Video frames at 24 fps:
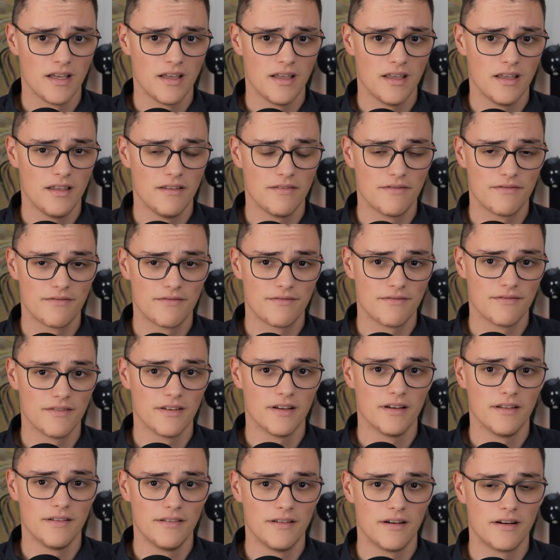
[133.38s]
if
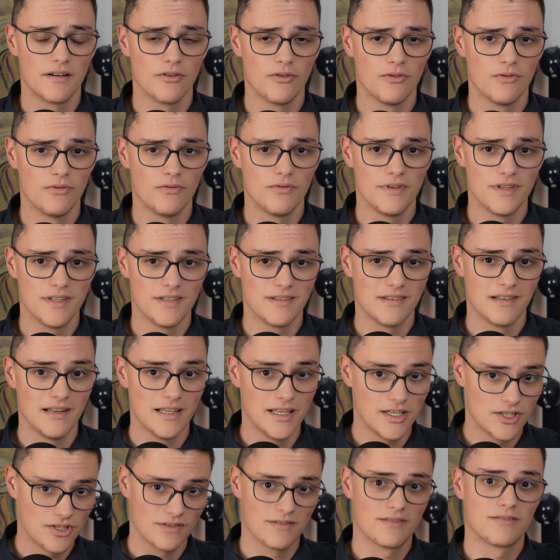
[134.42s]
there are no
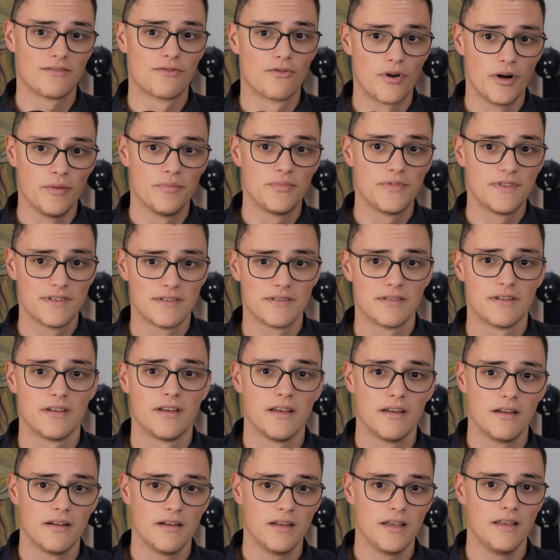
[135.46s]
installation scripts
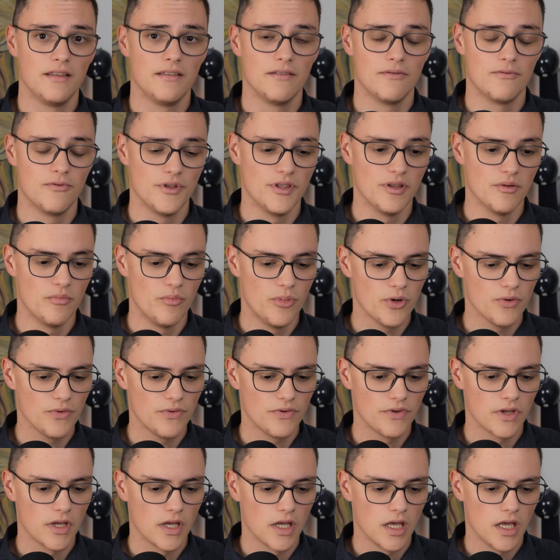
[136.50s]
with the
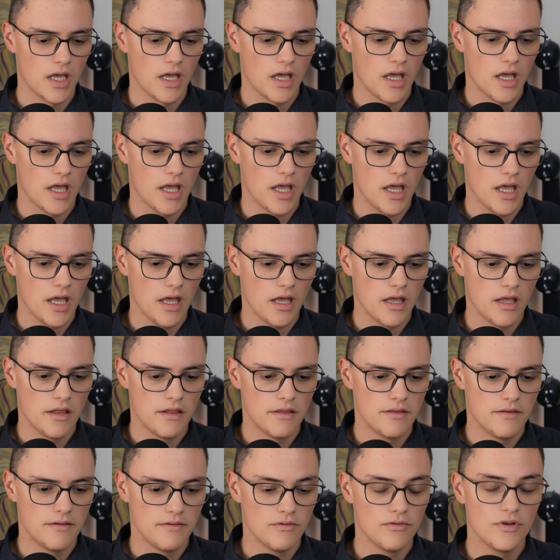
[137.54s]
build.
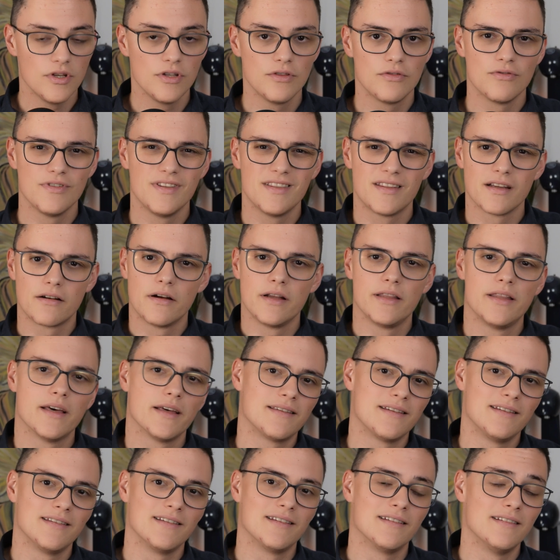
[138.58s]
And you need to integrate
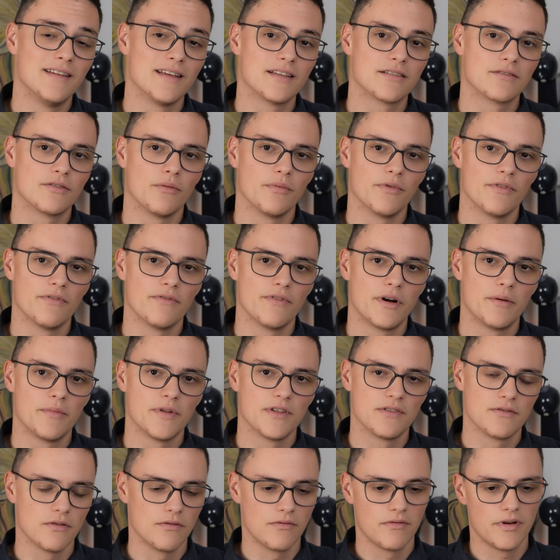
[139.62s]
that in the desktop
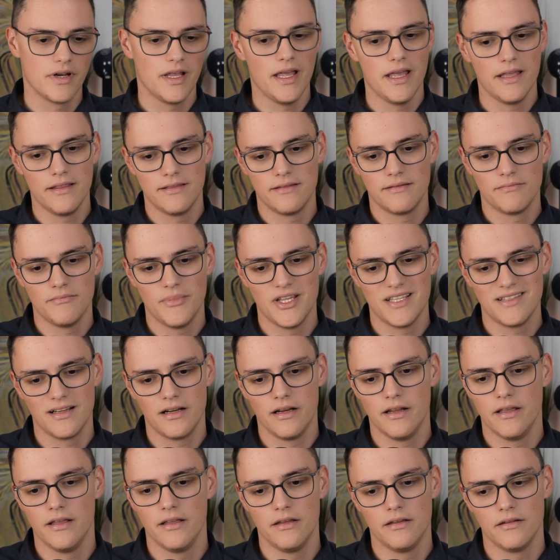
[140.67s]
environment. So create
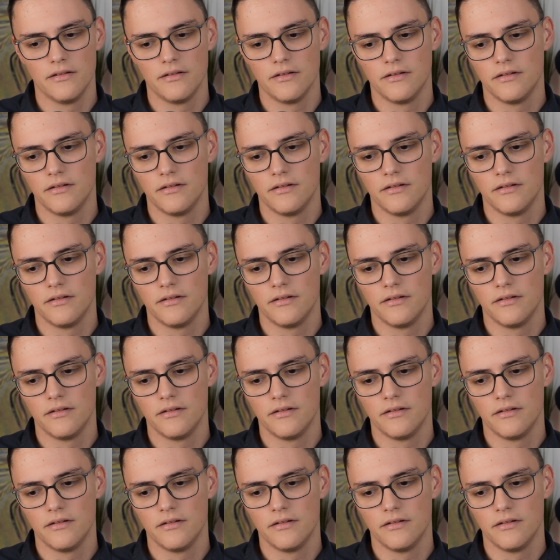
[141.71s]
basically